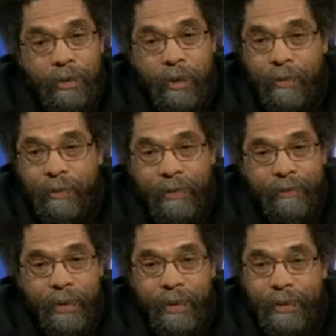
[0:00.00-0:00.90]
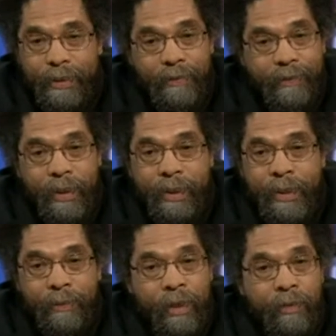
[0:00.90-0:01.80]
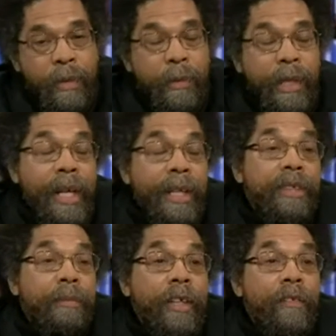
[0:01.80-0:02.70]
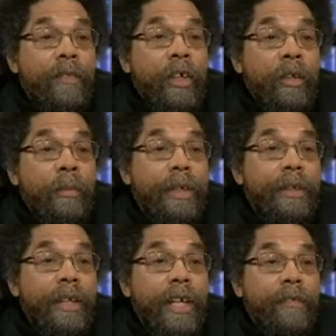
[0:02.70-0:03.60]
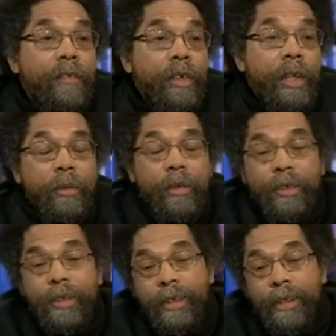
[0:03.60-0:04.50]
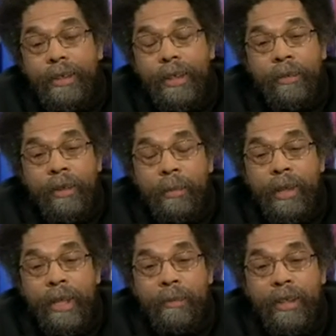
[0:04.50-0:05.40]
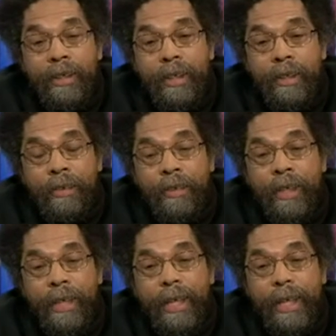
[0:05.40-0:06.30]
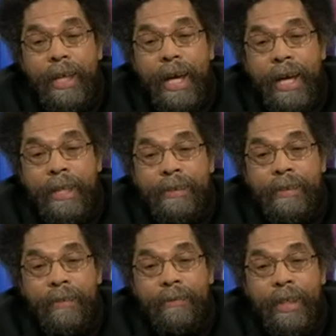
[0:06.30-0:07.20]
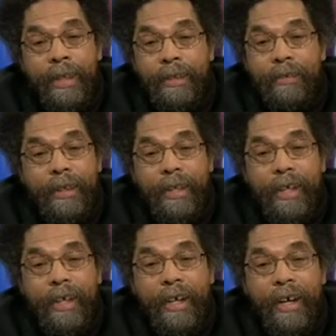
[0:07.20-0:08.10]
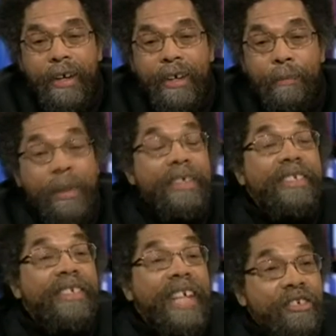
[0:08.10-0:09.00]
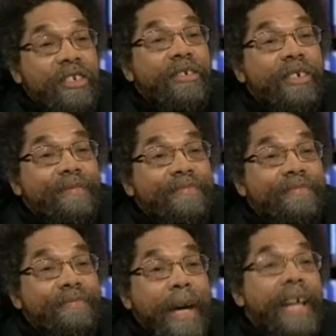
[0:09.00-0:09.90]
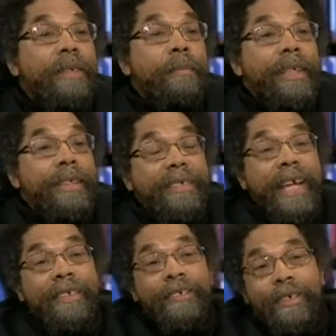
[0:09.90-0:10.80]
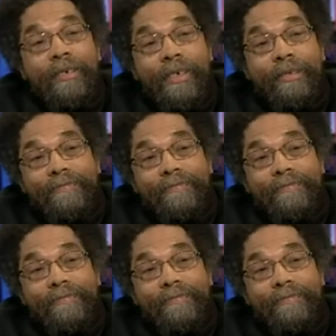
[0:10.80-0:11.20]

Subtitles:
off, they feel as if their criminality has been affirmed, and therefore they want to be able to continue to act as if business is as usual, back to business as usual.